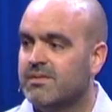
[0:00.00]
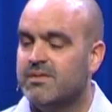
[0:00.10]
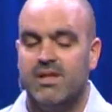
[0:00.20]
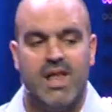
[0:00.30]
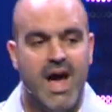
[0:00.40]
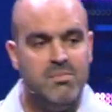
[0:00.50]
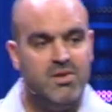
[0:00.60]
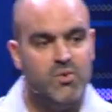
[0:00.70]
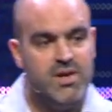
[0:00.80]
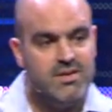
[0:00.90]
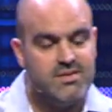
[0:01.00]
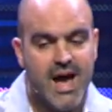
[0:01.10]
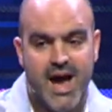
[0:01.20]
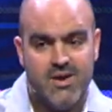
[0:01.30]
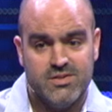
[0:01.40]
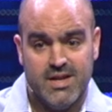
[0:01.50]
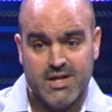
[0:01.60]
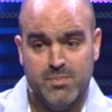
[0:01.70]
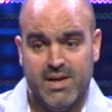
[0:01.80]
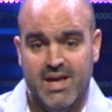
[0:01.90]
The line between desires and
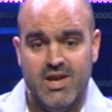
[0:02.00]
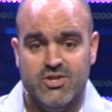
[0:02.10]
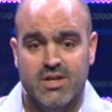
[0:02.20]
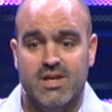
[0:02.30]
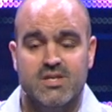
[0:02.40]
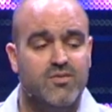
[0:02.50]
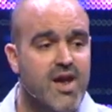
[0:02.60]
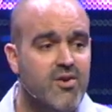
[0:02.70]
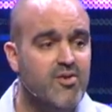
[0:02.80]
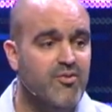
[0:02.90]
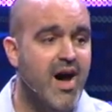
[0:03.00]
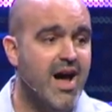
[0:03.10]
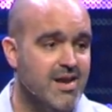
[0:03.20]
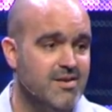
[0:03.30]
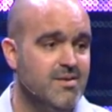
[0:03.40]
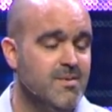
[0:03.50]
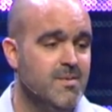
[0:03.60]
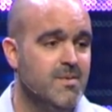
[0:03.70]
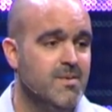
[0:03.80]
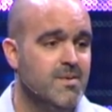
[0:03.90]
expectation is very fine,
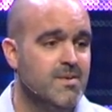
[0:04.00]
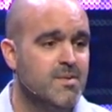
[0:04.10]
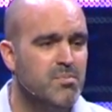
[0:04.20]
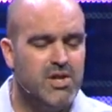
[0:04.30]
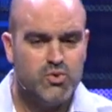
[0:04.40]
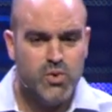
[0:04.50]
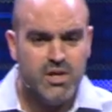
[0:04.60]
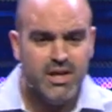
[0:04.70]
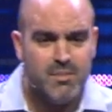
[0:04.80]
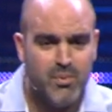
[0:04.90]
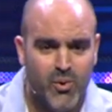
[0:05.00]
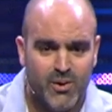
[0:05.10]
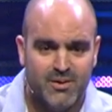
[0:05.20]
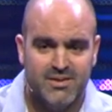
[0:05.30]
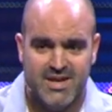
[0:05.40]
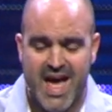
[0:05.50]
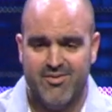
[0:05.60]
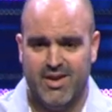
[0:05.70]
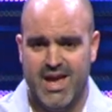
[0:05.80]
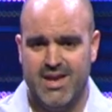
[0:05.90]
but it's really important to
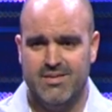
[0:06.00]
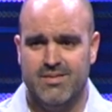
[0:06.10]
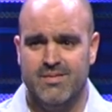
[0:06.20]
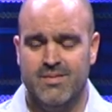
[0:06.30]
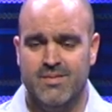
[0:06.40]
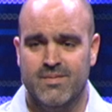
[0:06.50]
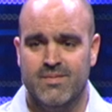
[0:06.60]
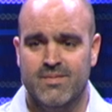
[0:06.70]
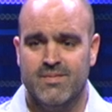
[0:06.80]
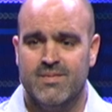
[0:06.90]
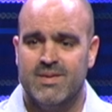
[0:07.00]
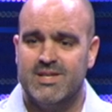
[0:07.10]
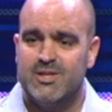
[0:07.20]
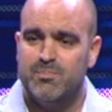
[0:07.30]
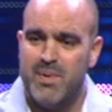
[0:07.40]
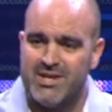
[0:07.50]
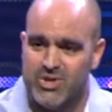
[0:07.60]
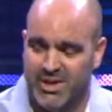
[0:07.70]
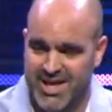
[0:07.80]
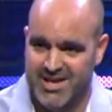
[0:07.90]
navigate,
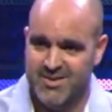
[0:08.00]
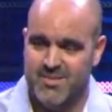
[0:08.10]
especially